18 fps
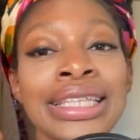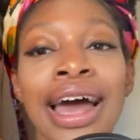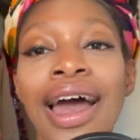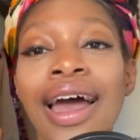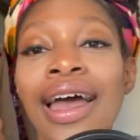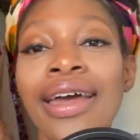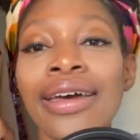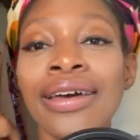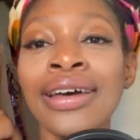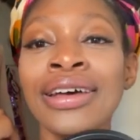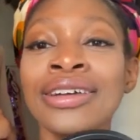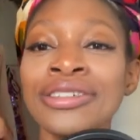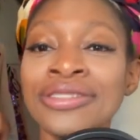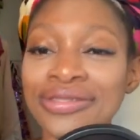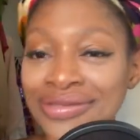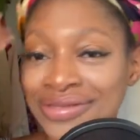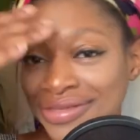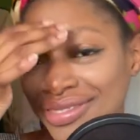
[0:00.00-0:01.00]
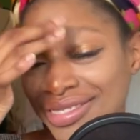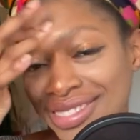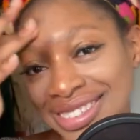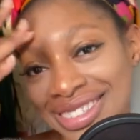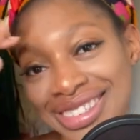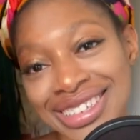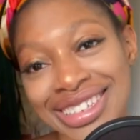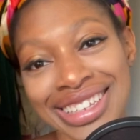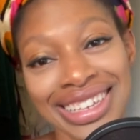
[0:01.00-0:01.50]
It's not.
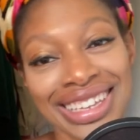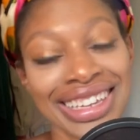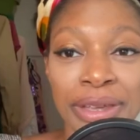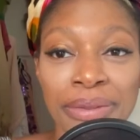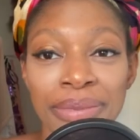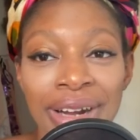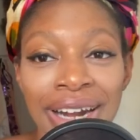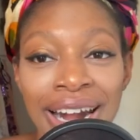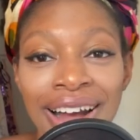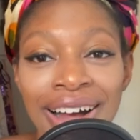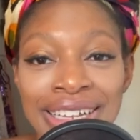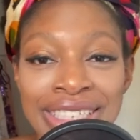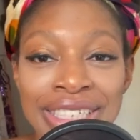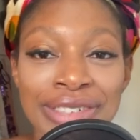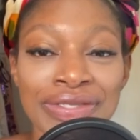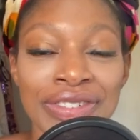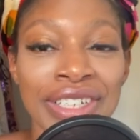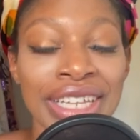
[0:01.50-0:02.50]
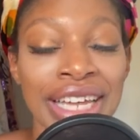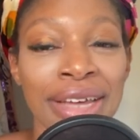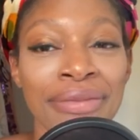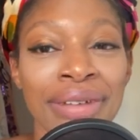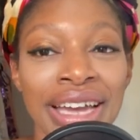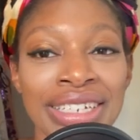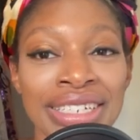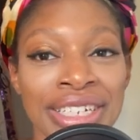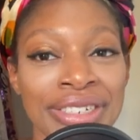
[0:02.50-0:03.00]
But I also feel like
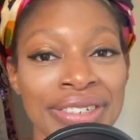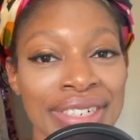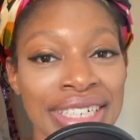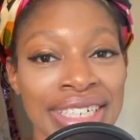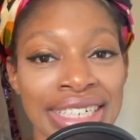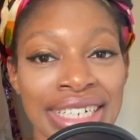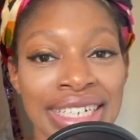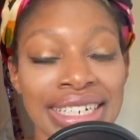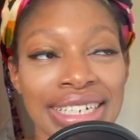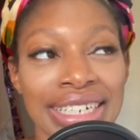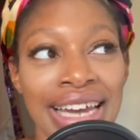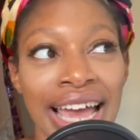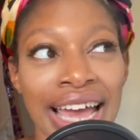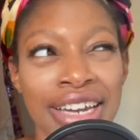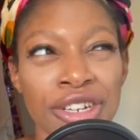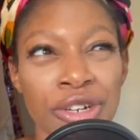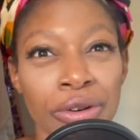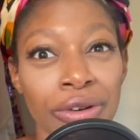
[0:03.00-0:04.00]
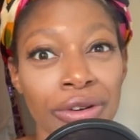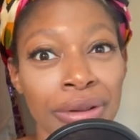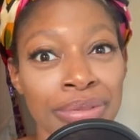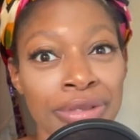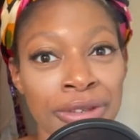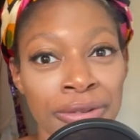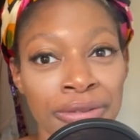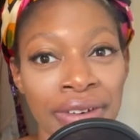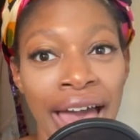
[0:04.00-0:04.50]
my generation had to grow
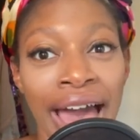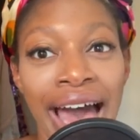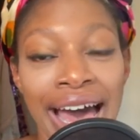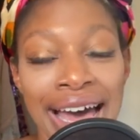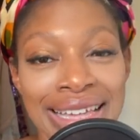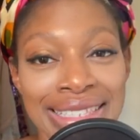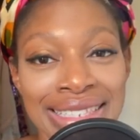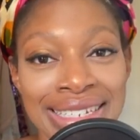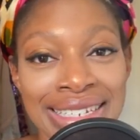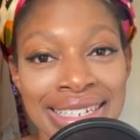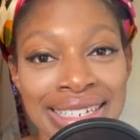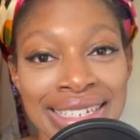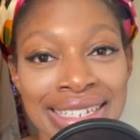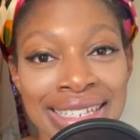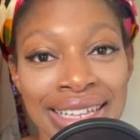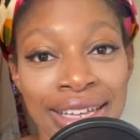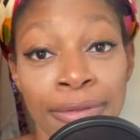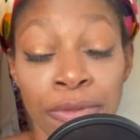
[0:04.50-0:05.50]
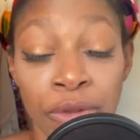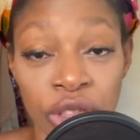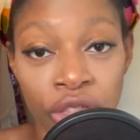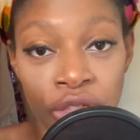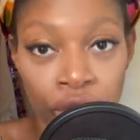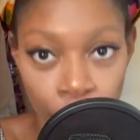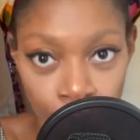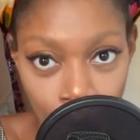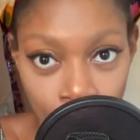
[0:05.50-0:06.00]
up so fast,
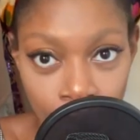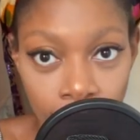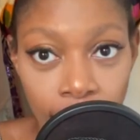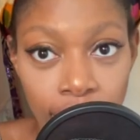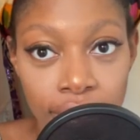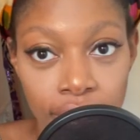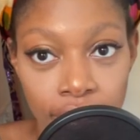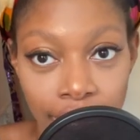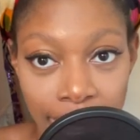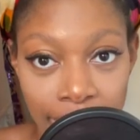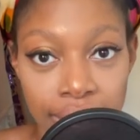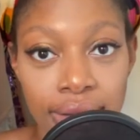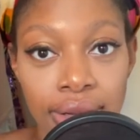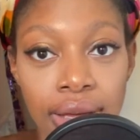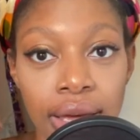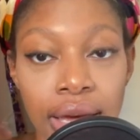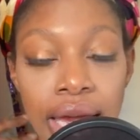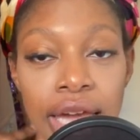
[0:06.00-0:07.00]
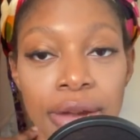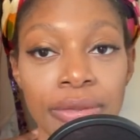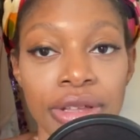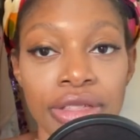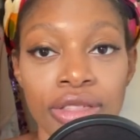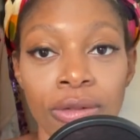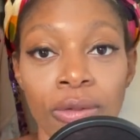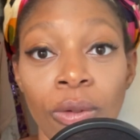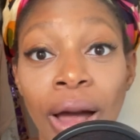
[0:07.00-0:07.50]
with the Rona, right? And
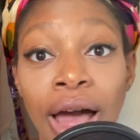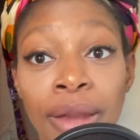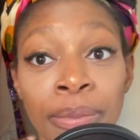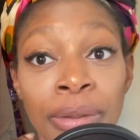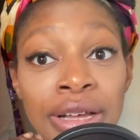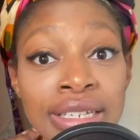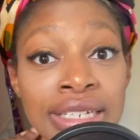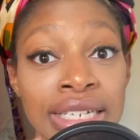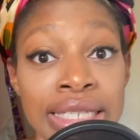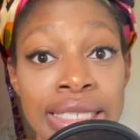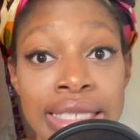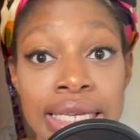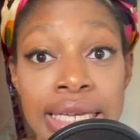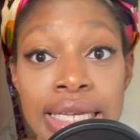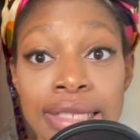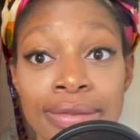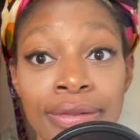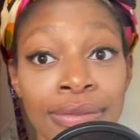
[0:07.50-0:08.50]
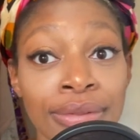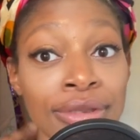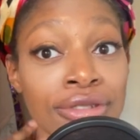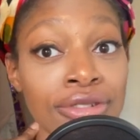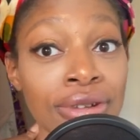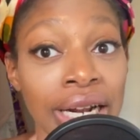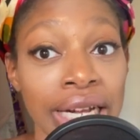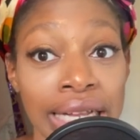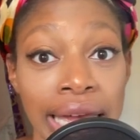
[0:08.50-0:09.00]
with the wild presidencies, we've
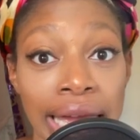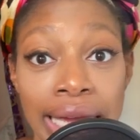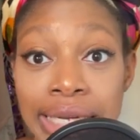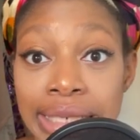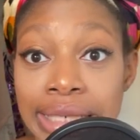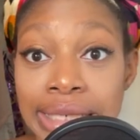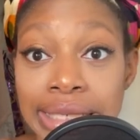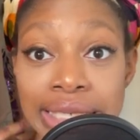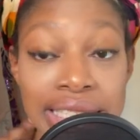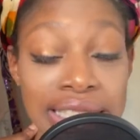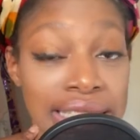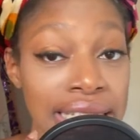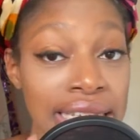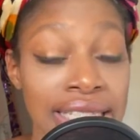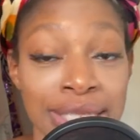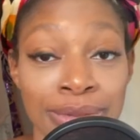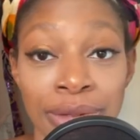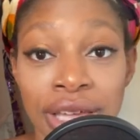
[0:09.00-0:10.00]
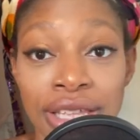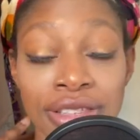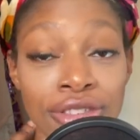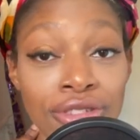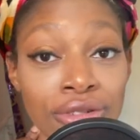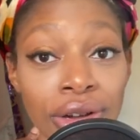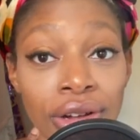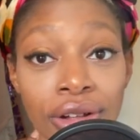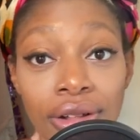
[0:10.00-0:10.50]
been struggling. It's
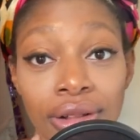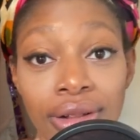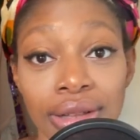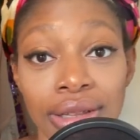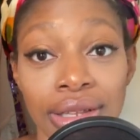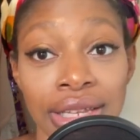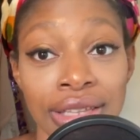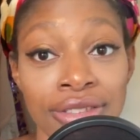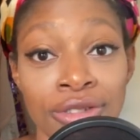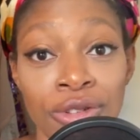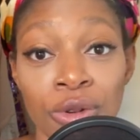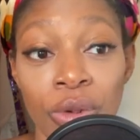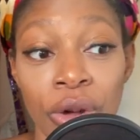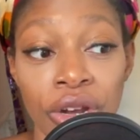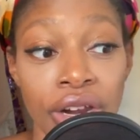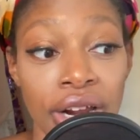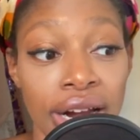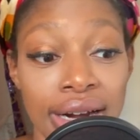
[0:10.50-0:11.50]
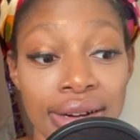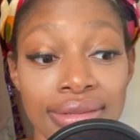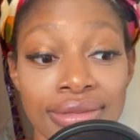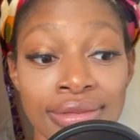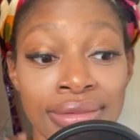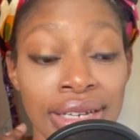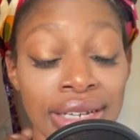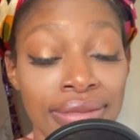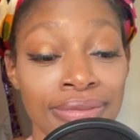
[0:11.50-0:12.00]
a struggle. It's no wonder
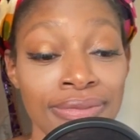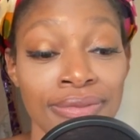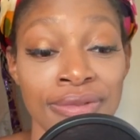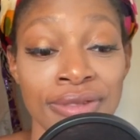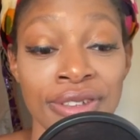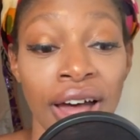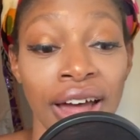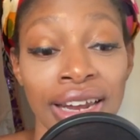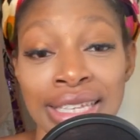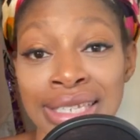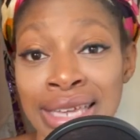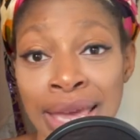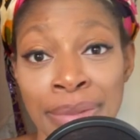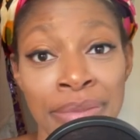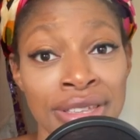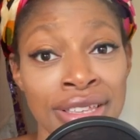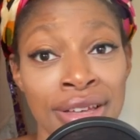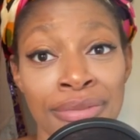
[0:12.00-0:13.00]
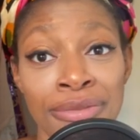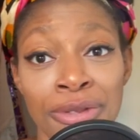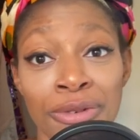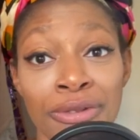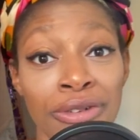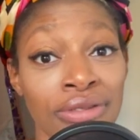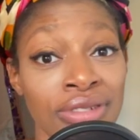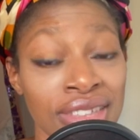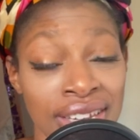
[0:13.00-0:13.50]
we sought escapism
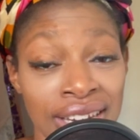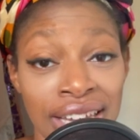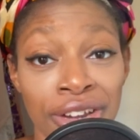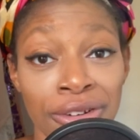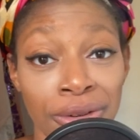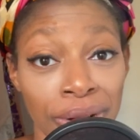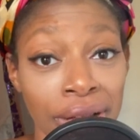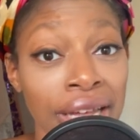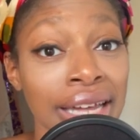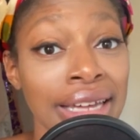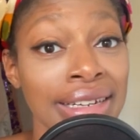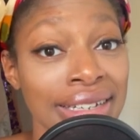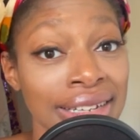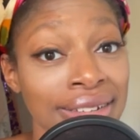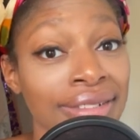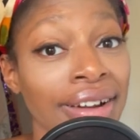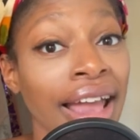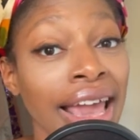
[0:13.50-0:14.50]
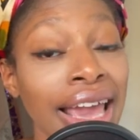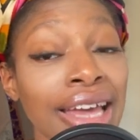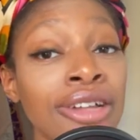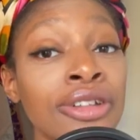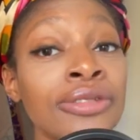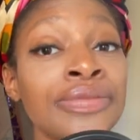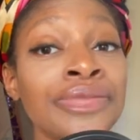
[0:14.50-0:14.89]
through revisiting girlhood, right?